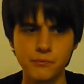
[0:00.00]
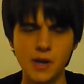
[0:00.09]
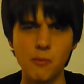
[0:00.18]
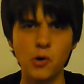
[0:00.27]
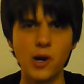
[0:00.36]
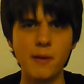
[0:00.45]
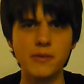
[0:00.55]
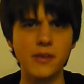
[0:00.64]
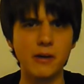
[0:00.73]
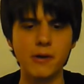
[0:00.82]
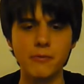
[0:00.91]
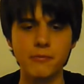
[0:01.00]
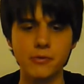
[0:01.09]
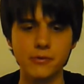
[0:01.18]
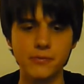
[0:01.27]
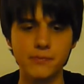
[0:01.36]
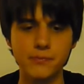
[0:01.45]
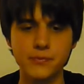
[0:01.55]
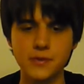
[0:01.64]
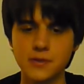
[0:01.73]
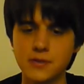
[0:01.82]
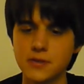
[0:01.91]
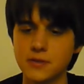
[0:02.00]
More lemon than grapefruit, since this is